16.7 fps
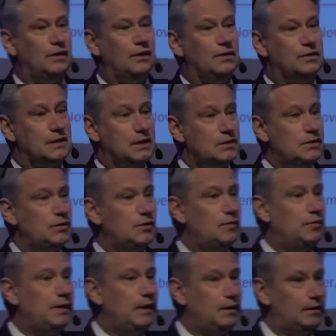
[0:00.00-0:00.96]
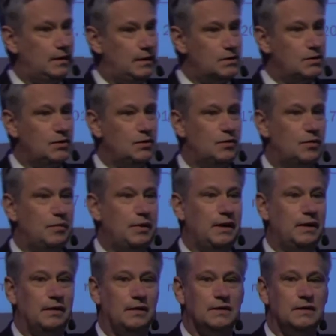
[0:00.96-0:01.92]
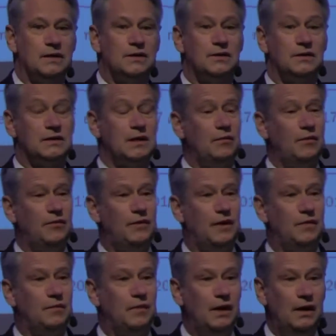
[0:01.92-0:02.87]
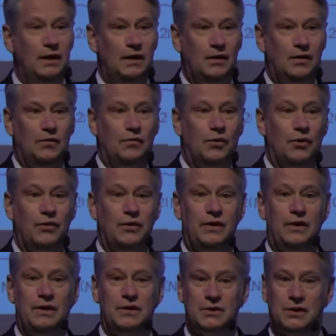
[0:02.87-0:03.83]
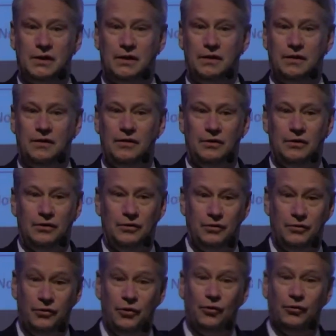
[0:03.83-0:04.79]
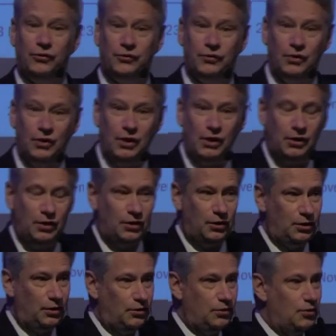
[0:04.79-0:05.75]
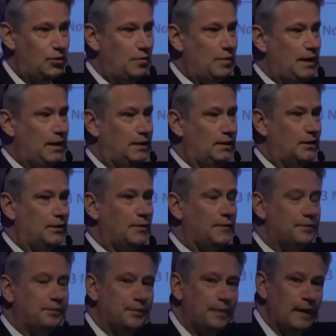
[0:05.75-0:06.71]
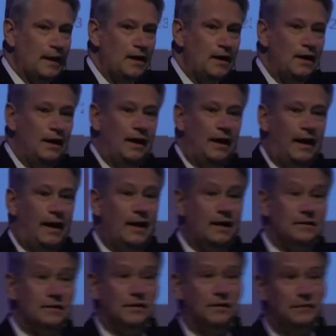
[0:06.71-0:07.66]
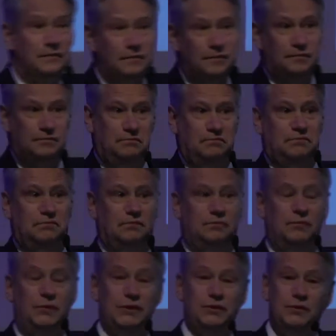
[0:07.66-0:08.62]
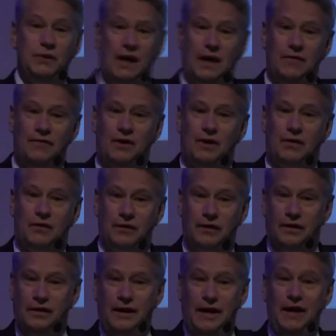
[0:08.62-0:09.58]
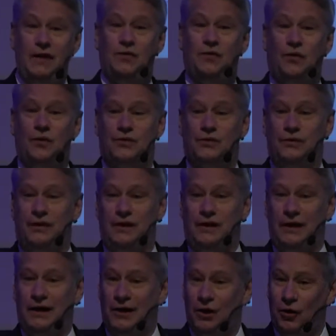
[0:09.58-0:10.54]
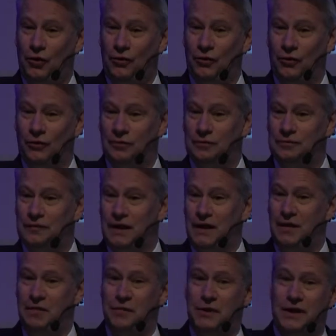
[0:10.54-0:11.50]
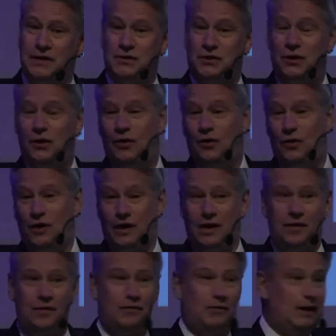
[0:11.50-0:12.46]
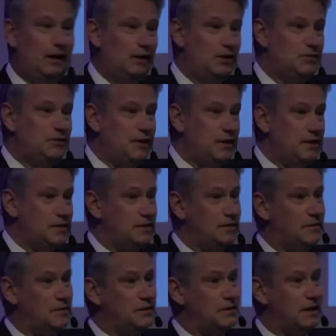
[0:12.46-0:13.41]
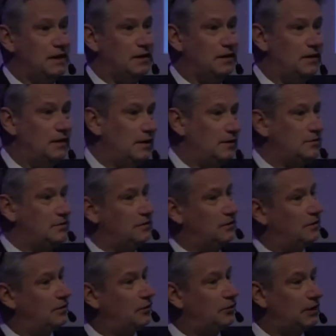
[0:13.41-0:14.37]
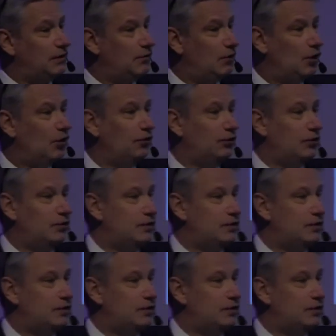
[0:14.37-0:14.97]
Central European, Eastern European, etc., some of them were initially not European. And we do have our headquarters in London. But as you know, our English friends have decided that not even London